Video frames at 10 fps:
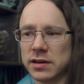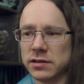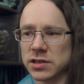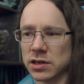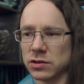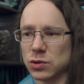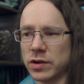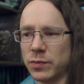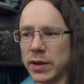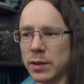until
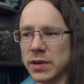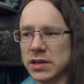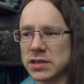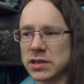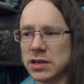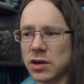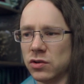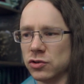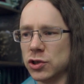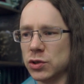12 PM Eastern
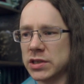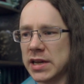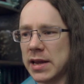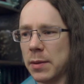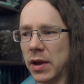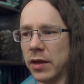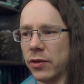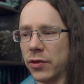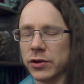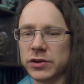on Tuesday, May the
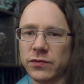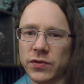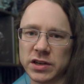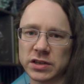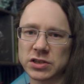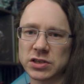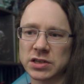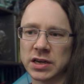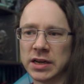31st.